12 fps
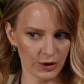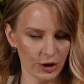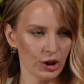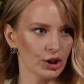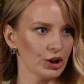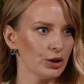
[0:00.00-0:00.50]

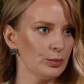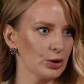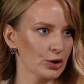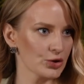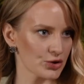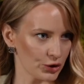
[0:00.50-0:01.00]
here
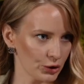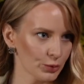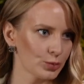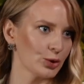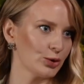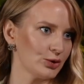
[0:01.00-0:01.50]
because
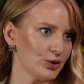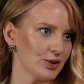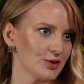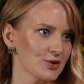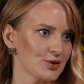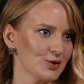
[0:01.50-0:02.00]
you brought
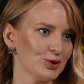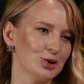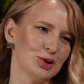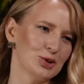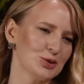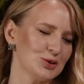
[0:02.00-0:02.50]
this.
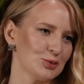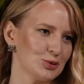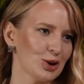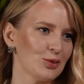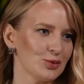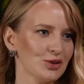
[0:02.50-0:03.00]

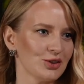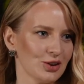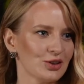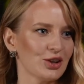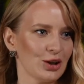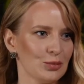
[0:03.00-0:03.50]
Sometimes
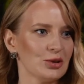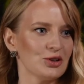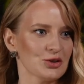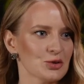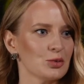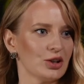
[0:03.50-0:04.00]
it can be
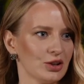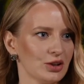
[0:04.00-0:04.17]
this